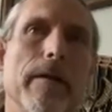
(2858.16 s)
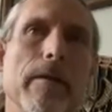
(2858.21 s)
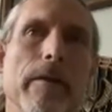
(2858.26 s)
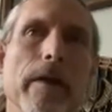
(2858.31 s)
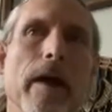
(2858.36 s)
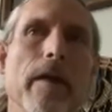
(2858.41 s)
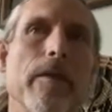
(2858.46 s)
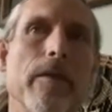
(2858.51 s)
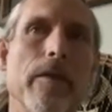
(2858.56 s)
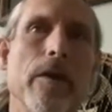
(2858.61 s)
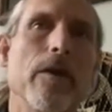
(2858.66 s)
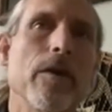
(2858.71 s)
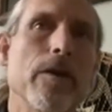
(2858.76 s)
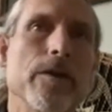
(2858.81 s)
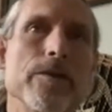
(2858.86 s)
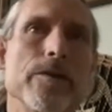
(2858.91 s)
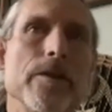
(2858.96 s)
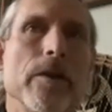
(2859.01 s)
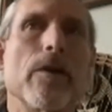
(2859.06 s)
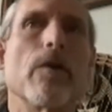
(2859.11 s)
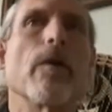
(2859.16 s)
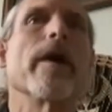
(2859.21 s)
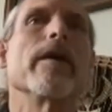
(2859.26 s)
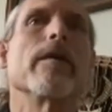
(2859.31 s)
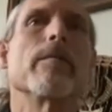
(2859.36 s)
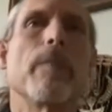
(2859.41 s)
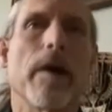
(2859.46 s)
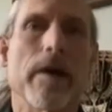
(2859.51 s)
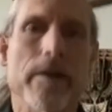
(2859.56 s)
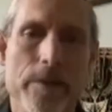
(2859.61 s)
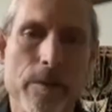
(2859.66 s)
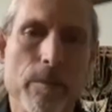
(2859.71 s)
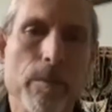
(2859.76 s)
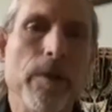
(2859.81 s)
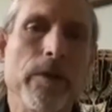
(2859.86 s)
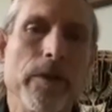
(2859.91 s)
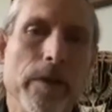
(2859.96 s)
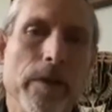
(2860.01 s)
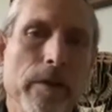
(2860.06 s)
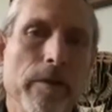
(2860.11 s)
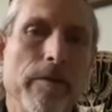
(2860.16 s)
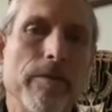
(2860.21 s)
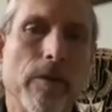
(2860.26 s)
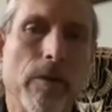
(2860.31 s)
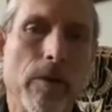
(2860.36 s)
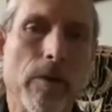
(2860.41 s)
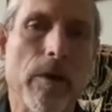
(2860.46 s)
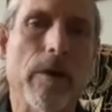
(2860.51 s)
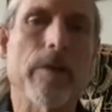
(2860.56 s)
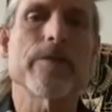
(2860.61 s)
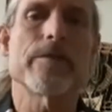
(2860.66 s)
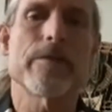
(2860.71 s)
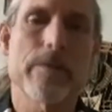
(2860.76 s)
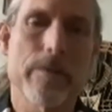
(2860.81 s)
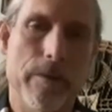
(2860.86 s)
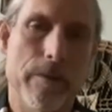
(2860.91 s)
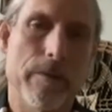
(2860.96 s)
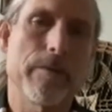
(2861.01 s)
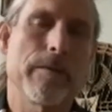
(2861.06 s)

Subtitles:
that there is a great possibility for us